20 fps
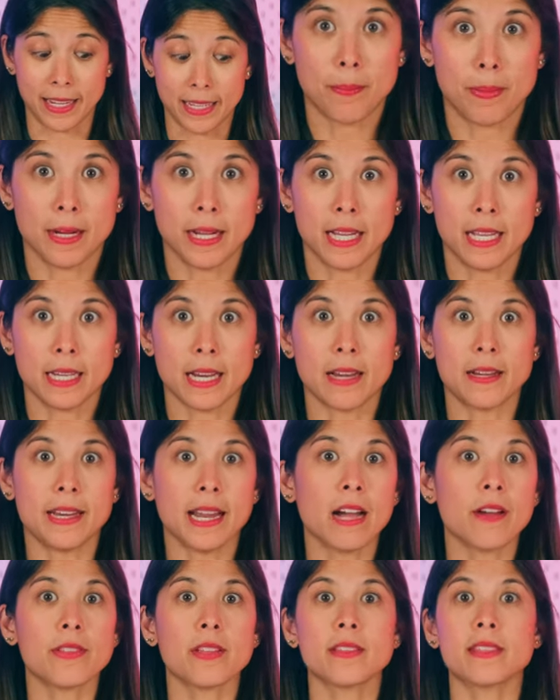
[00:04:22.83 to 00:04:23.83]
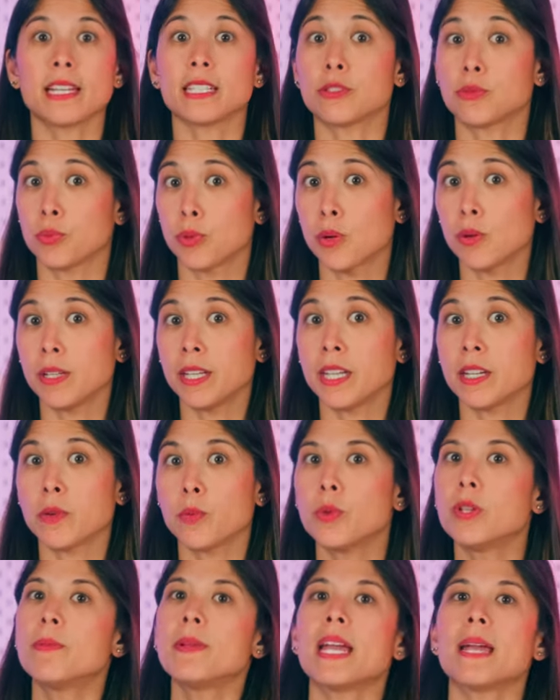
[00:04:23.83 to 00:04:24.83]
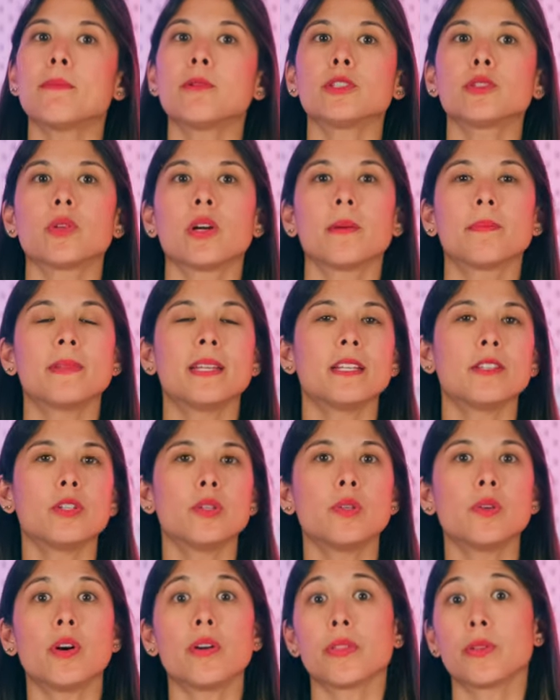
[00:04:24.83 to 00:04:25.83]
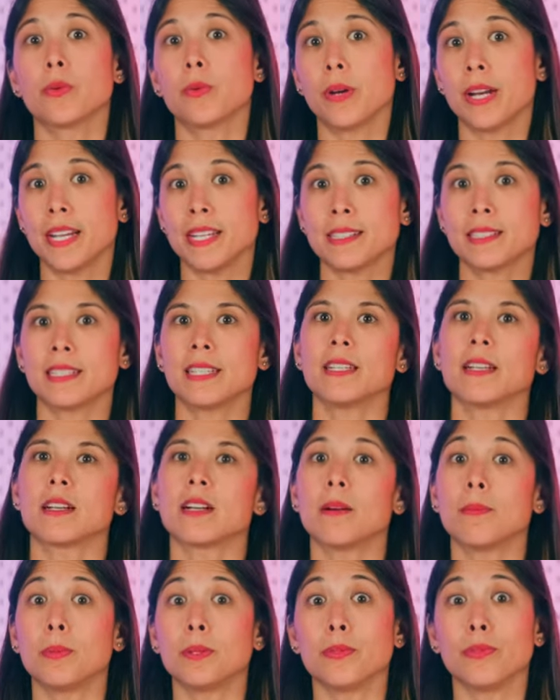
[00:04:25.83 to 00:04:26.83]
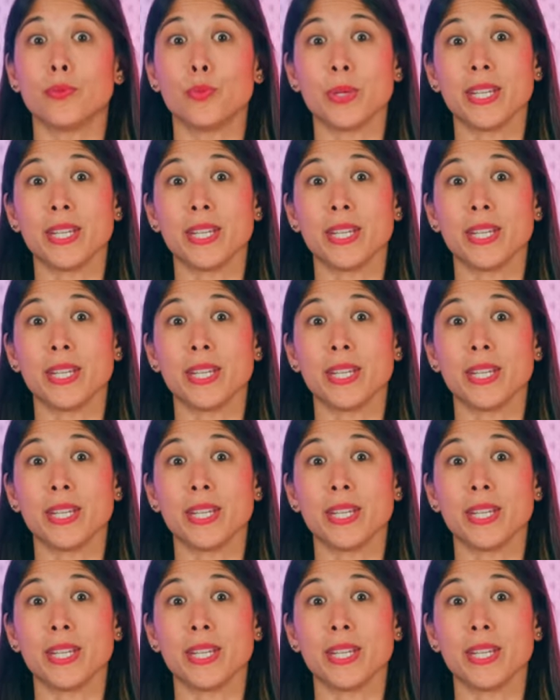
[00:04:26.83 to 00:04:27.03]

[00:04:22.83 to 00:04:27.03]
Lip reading: But now that that's rolling, we'll be able to update you on the Raise in a couple of